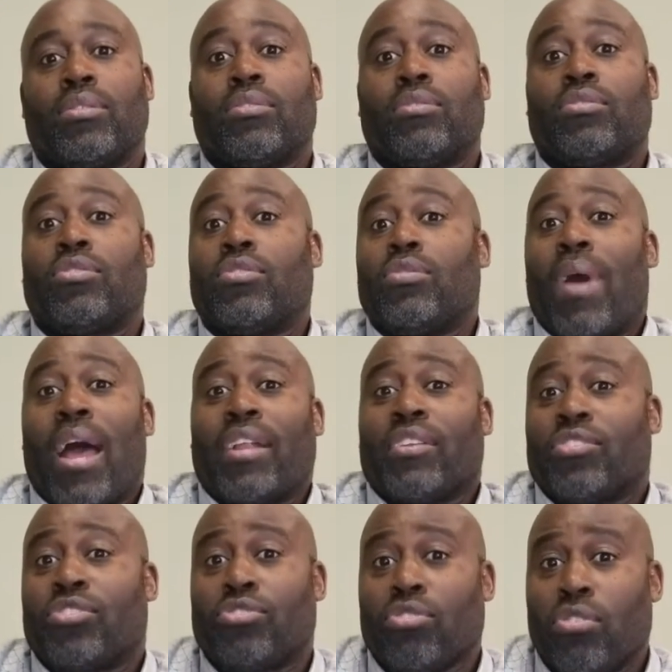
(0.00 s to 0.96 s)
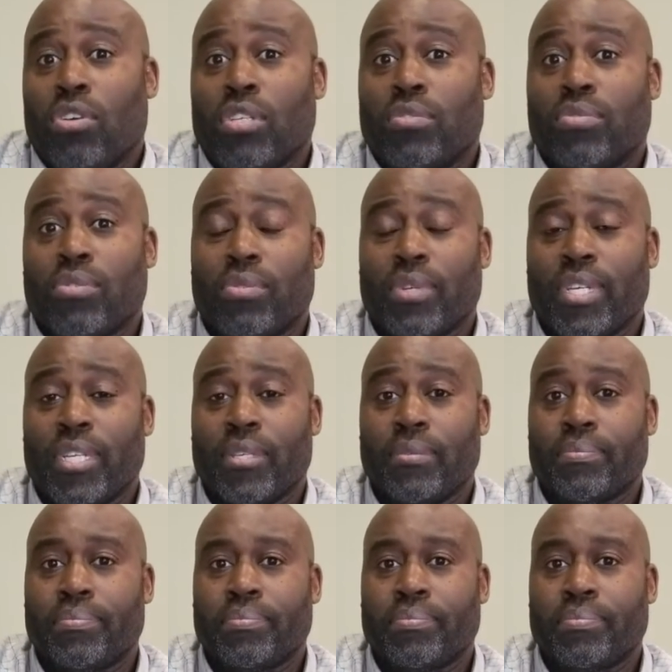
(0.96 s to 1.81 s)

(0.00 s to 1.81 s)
Throughout the stories we read,